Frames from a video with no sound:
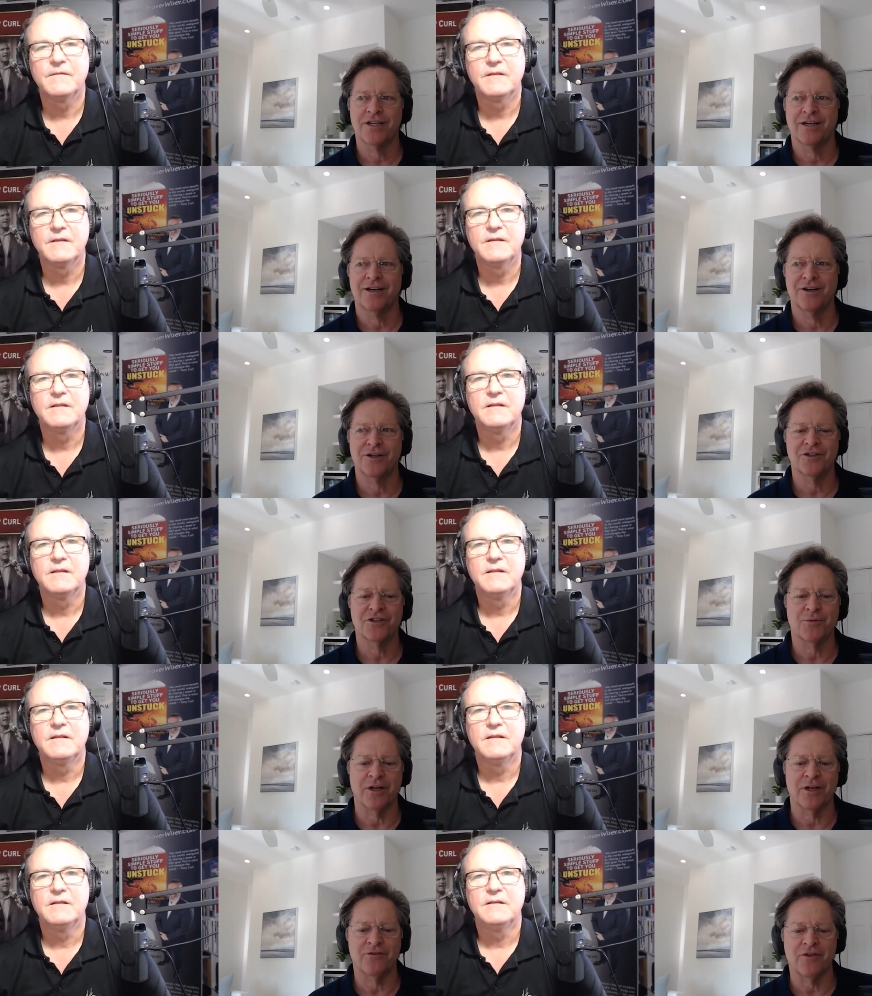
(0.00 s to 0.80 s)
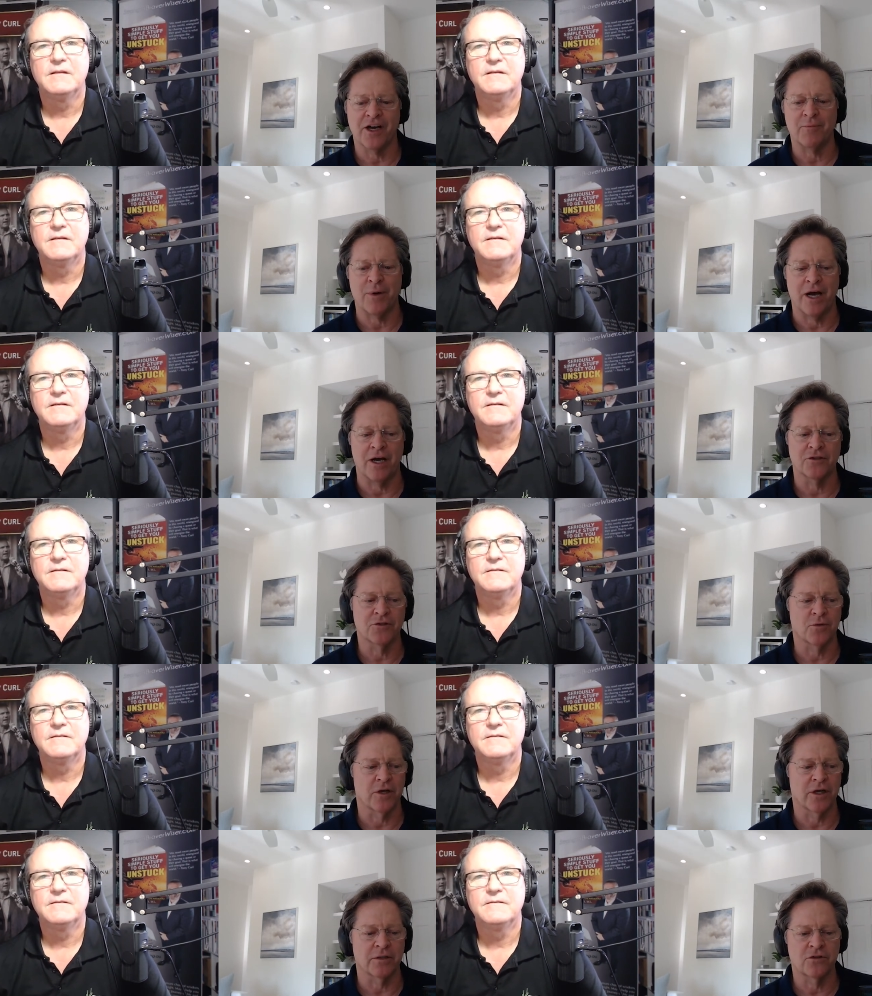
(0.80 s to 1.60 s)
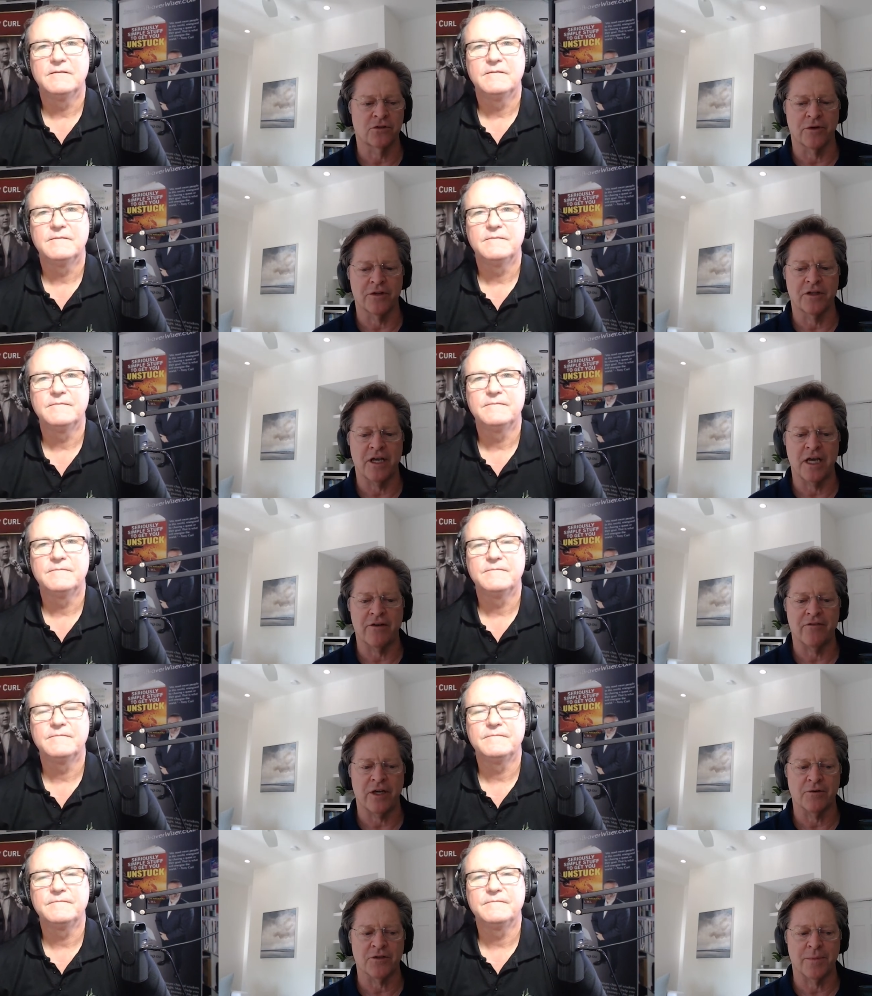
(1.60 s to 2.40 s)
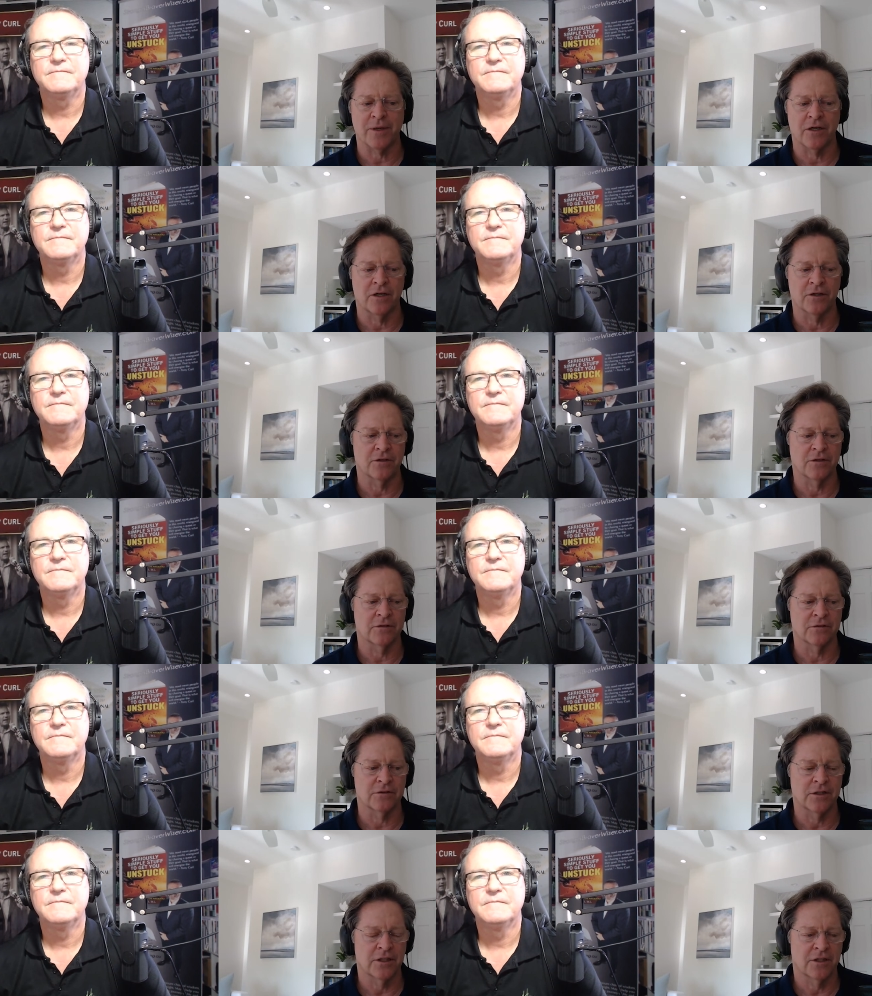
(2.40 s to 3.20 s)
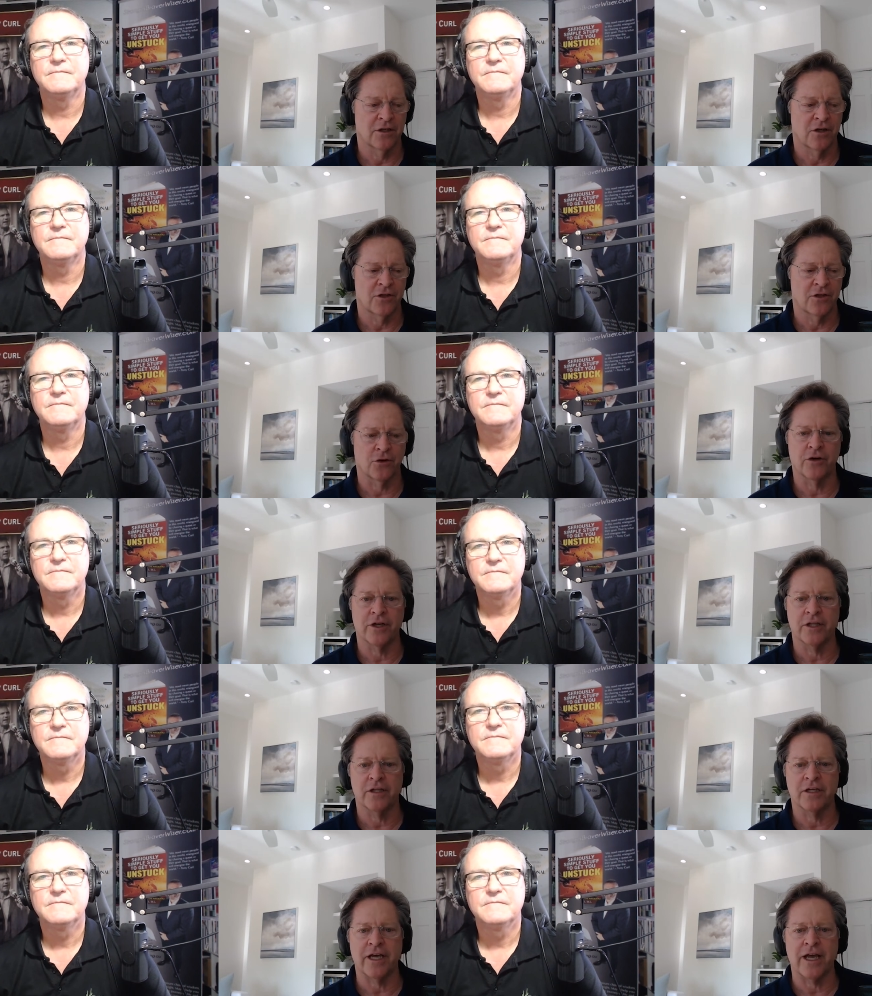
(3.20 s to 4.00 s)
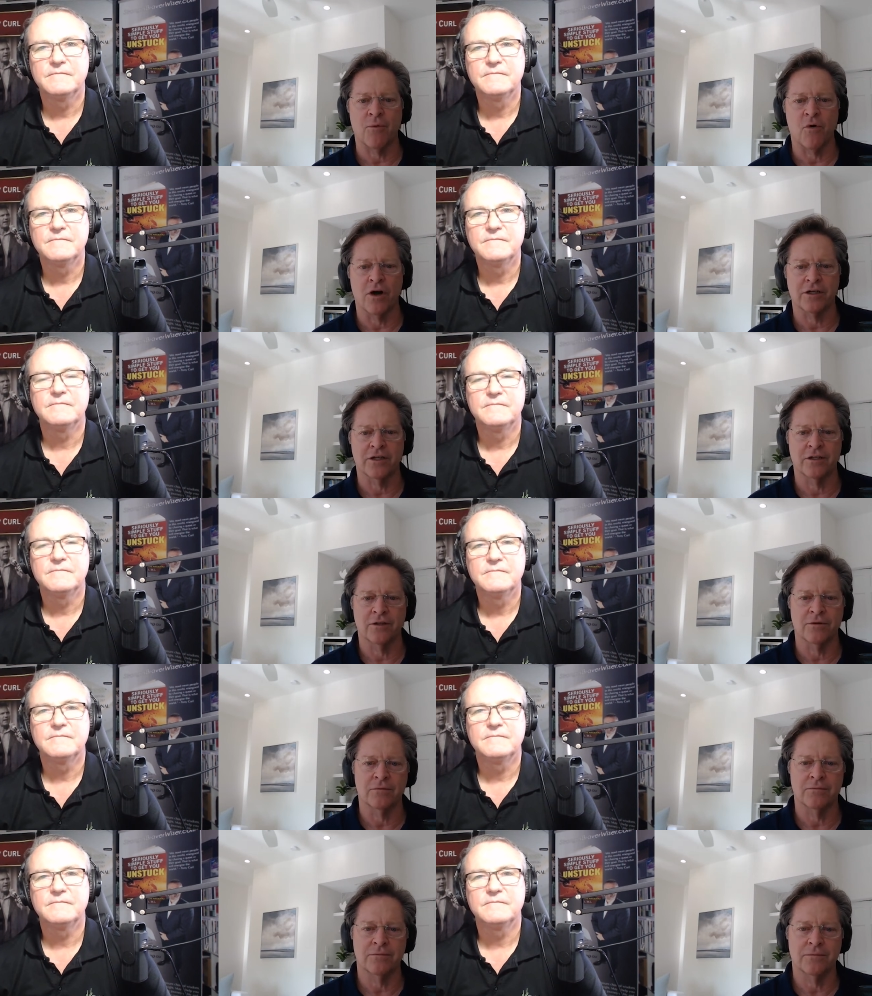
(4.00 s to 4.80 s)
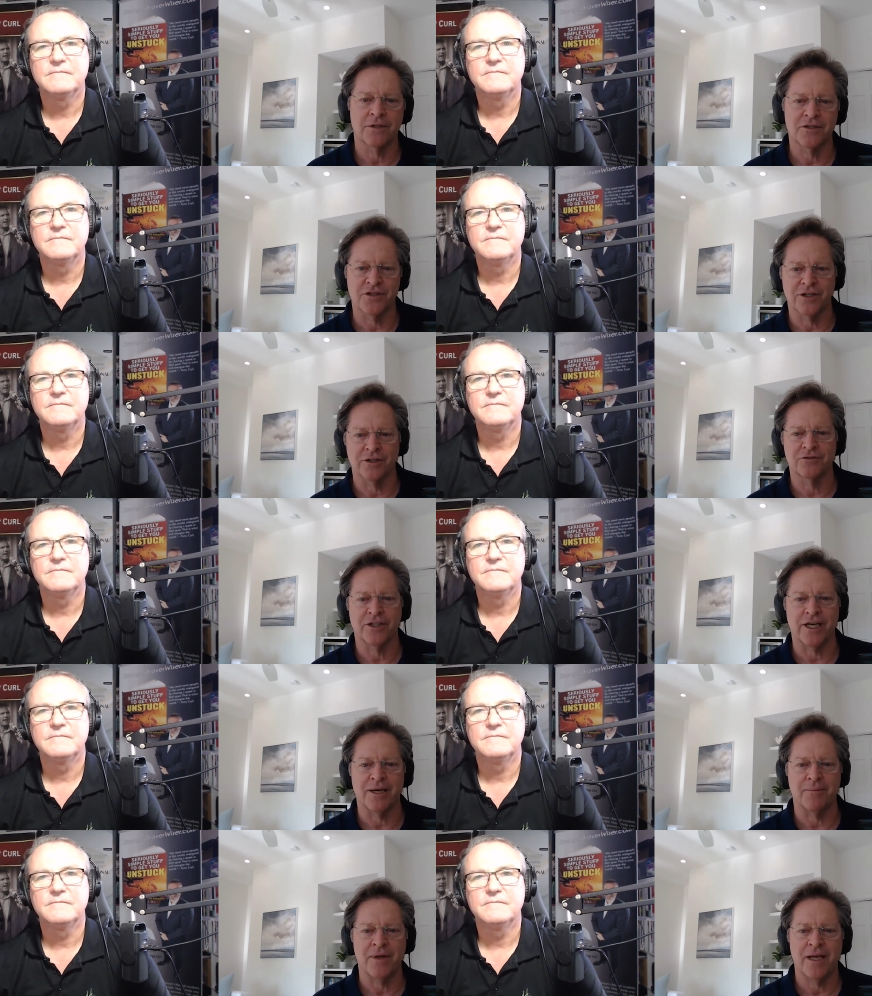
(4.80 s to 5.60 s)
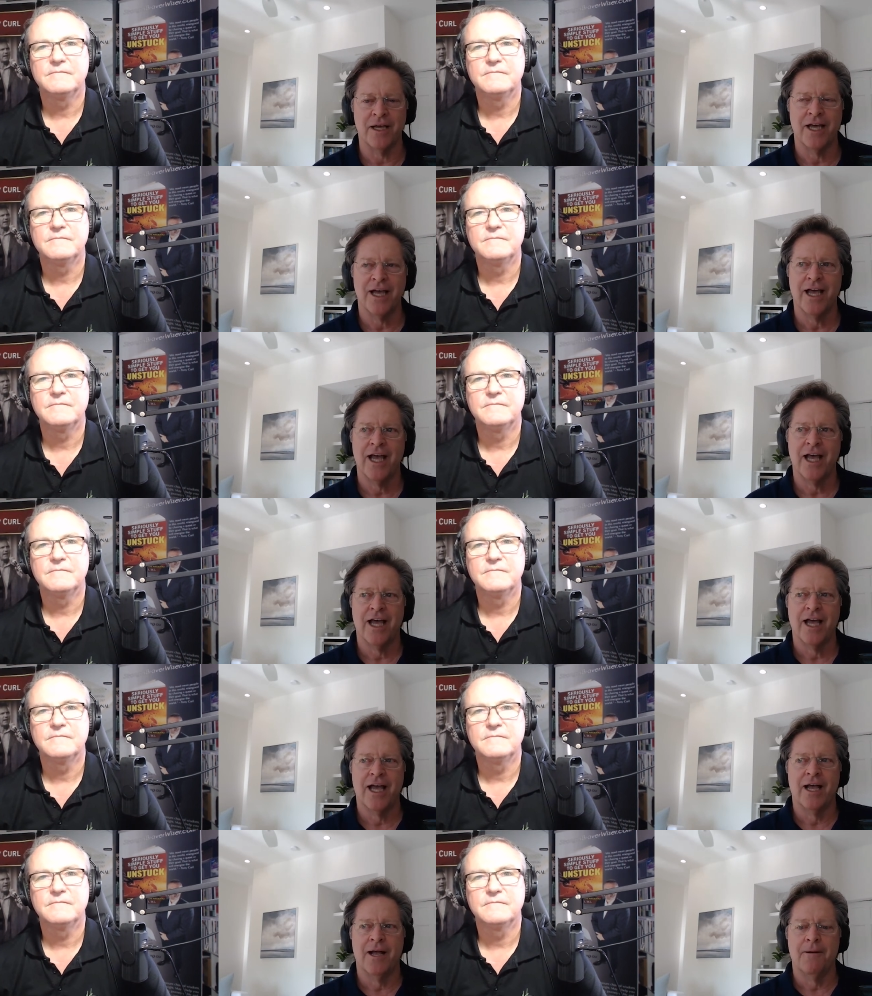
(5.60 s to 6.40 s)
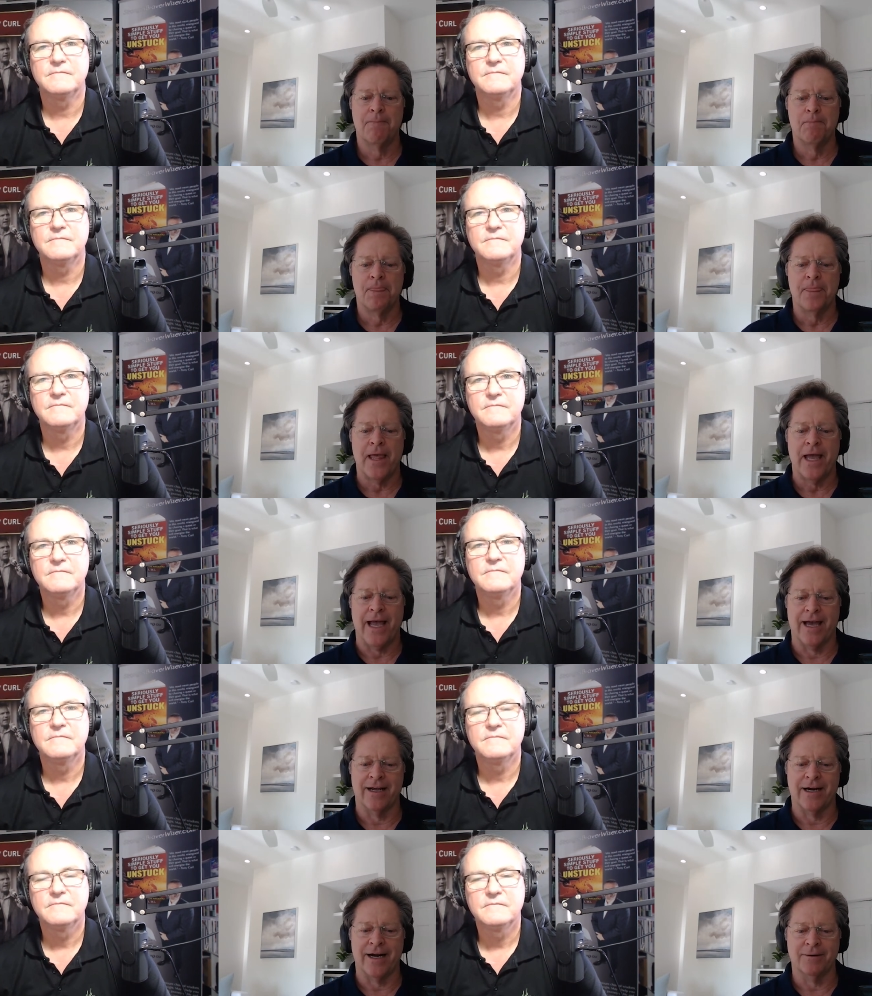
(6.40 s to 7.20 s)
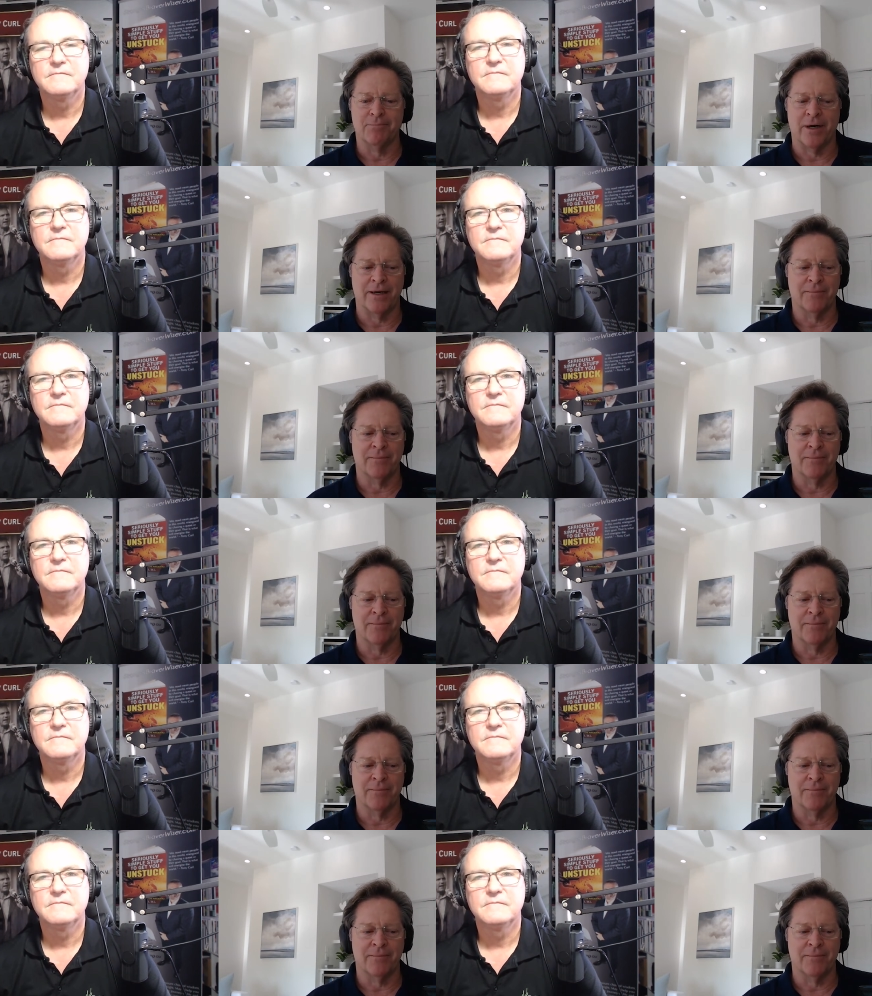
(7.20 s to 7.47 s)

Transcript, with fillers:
Speaker 1: 125 pounds when I joined the Navy. I was about 130 the day I walked into a SEAL team, and I by